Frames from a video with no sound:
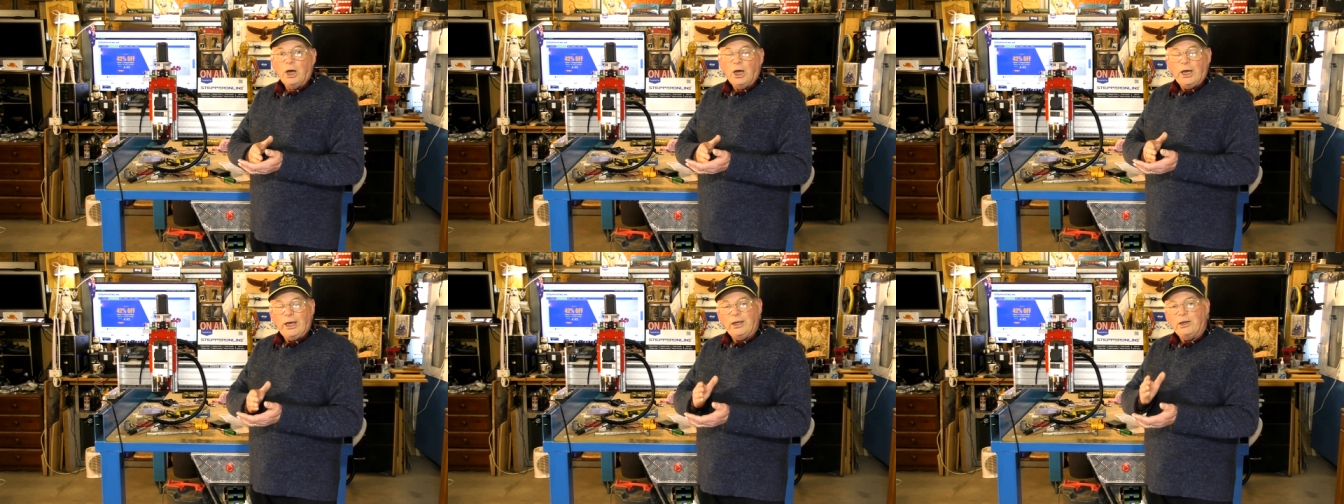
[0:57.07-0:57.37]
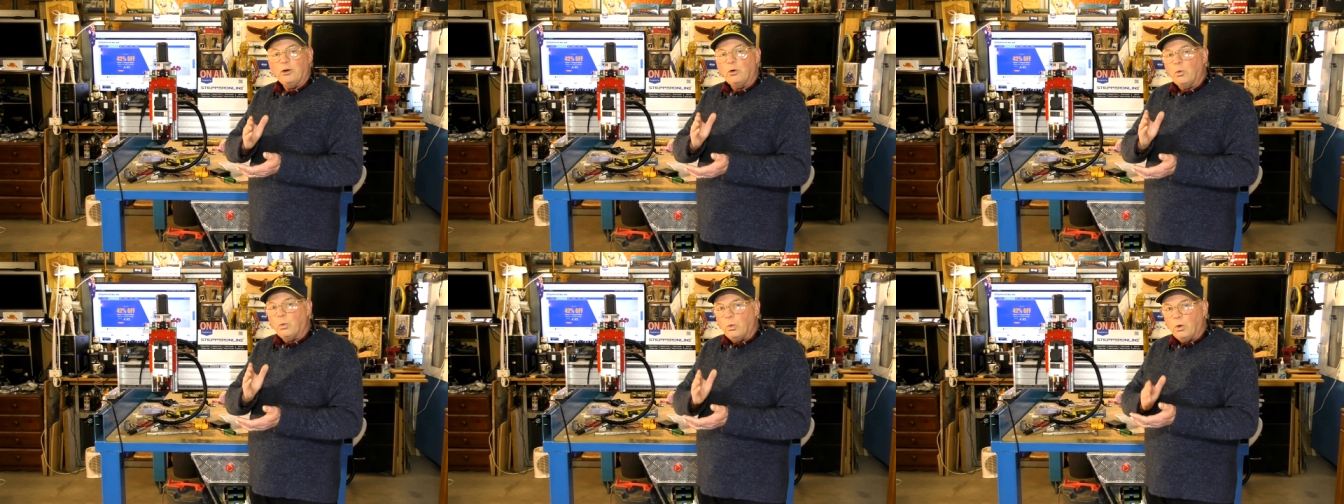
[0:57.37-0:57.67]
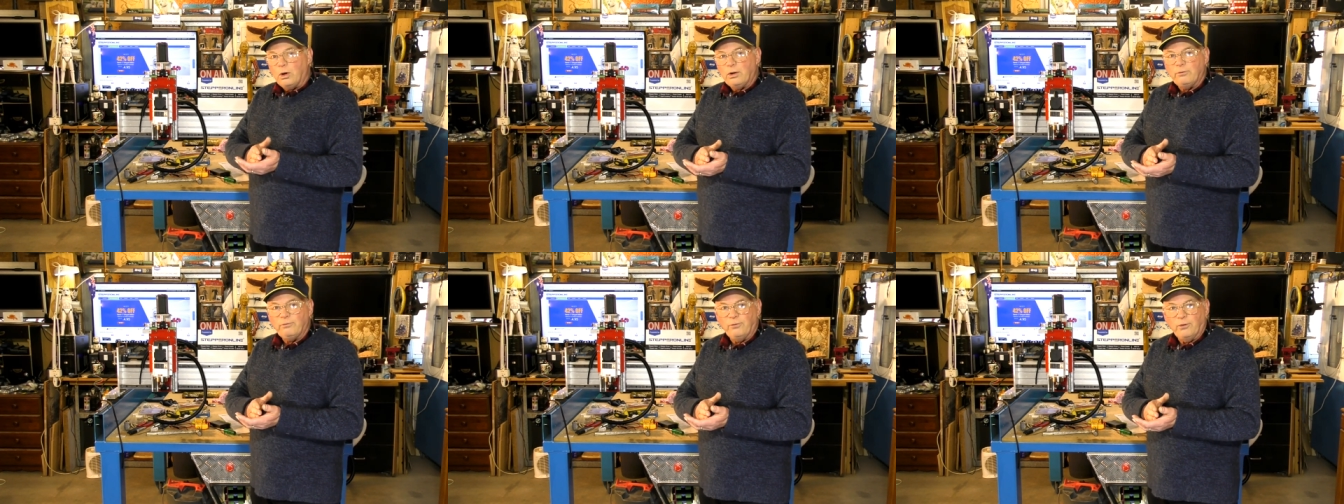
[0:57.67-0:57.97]
a
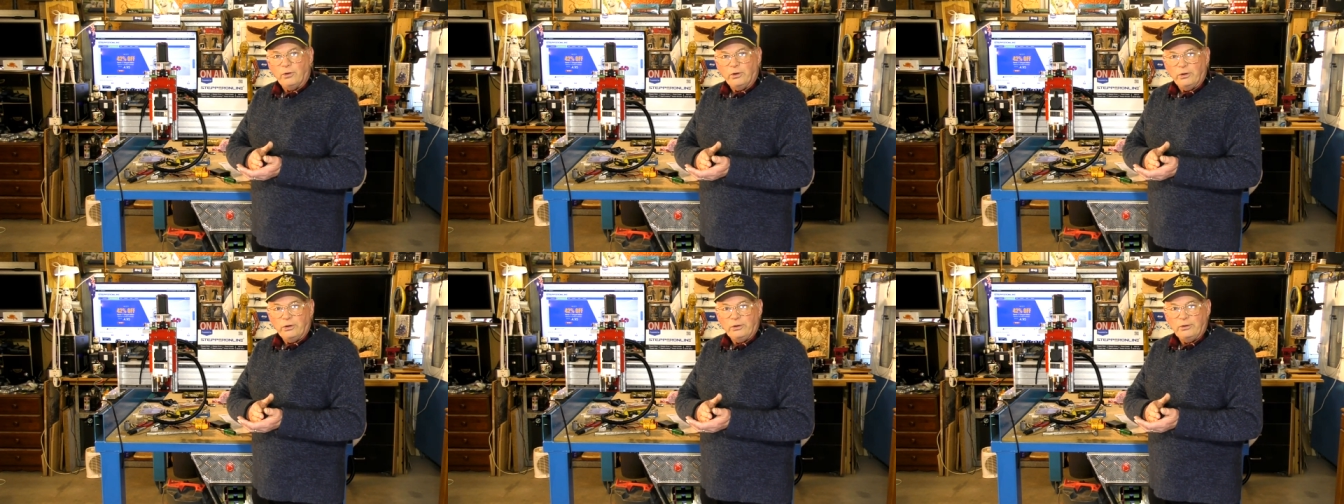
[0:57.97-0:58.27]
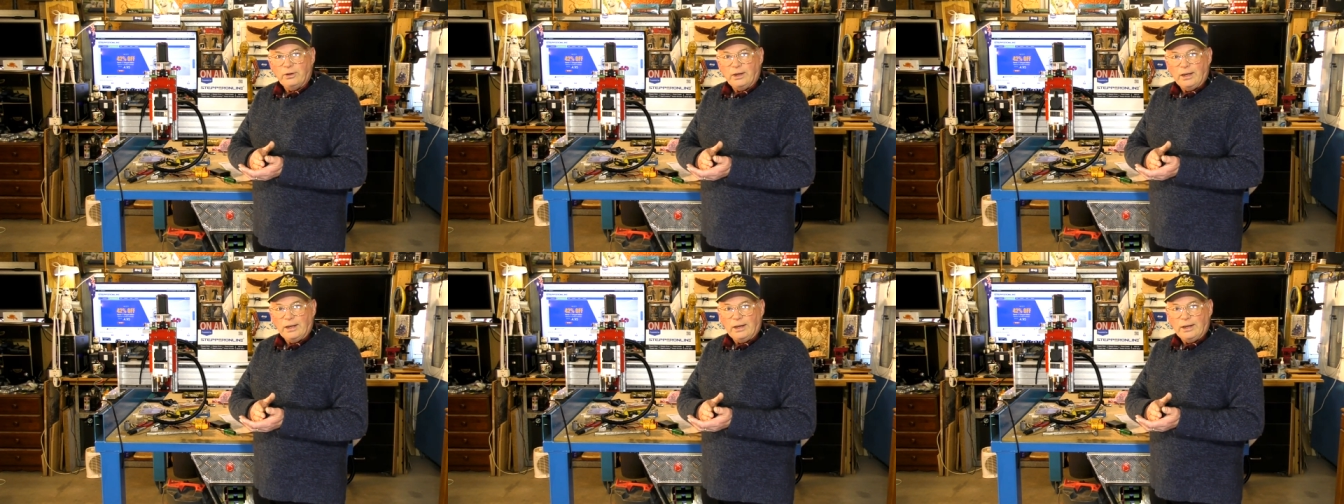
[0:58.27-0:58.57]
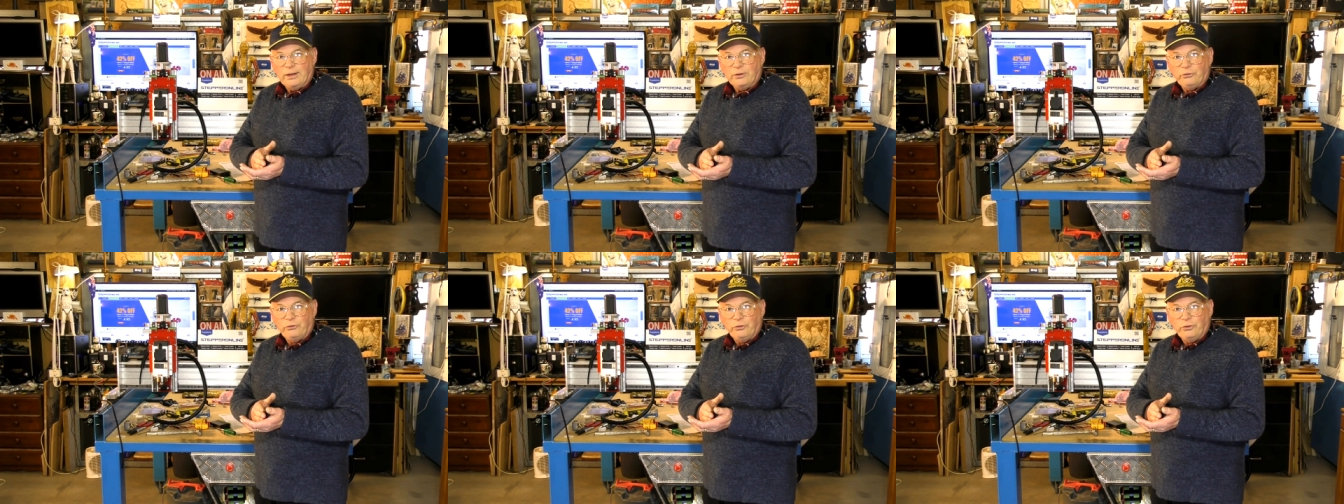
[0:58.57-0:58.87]
qualified
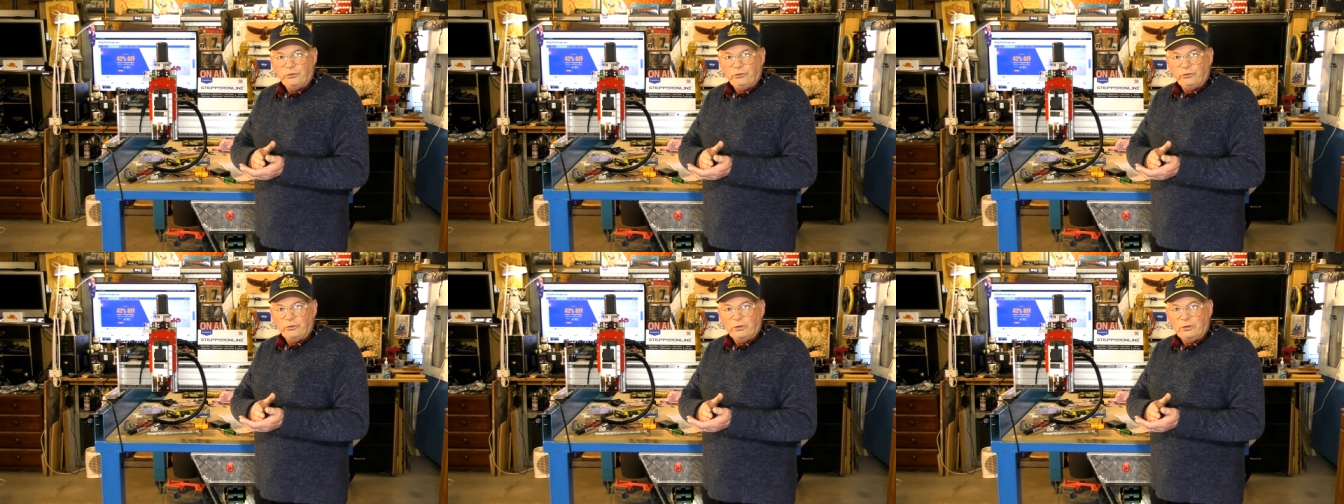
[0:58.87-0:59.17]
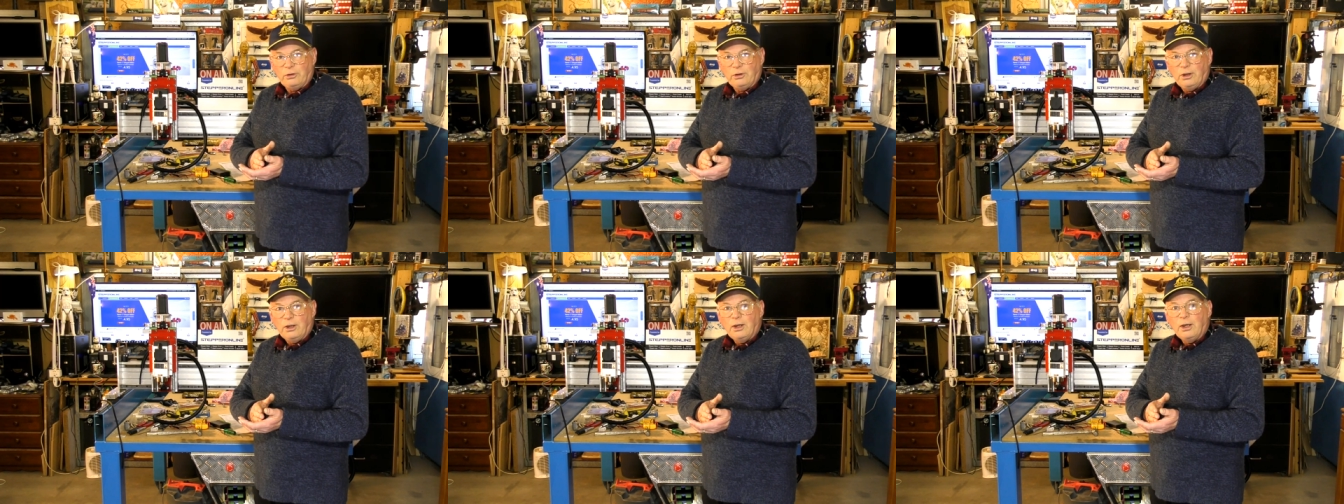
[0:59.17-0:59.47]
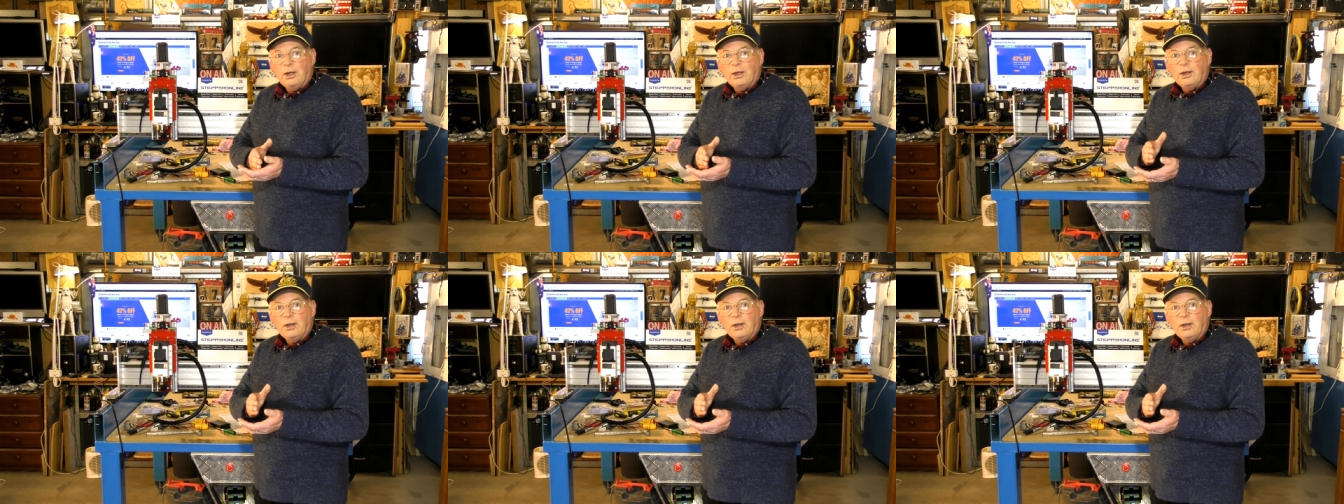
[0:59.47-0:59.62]
electrician